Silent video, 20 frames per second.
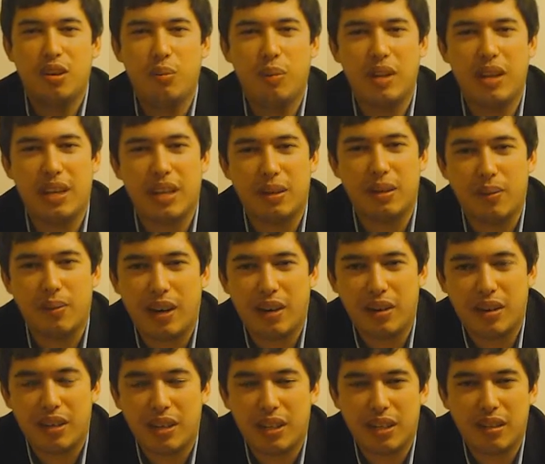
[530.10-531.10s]
dominate
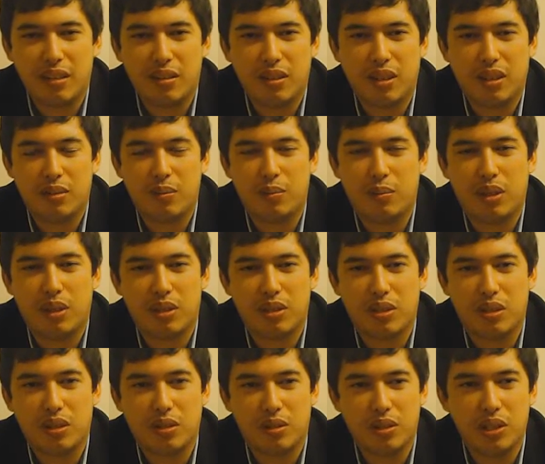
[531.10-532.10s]
round here,
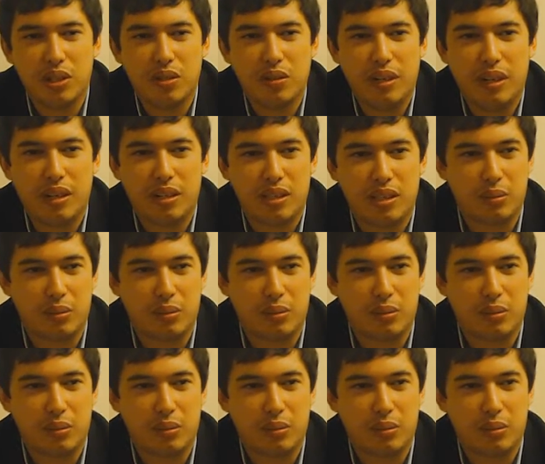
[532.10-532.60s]
much like Australia.